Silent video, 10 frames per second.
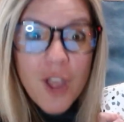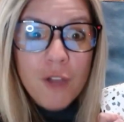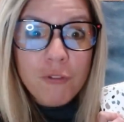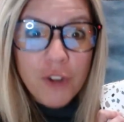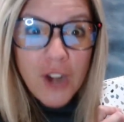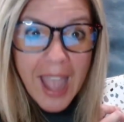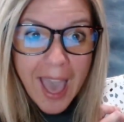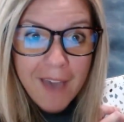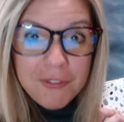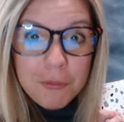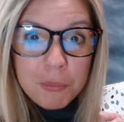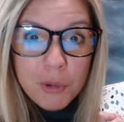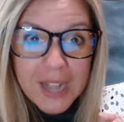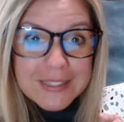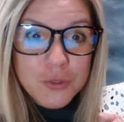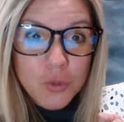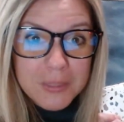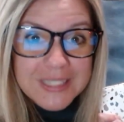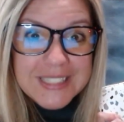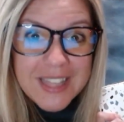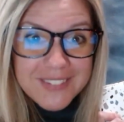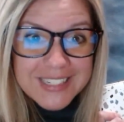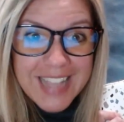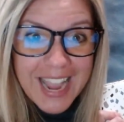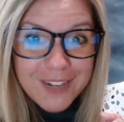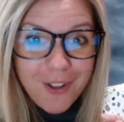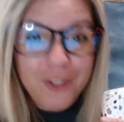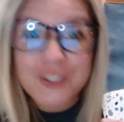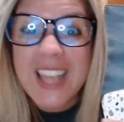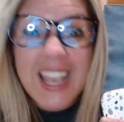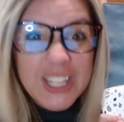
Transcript: for half price. It's normally seventy-eight dollars.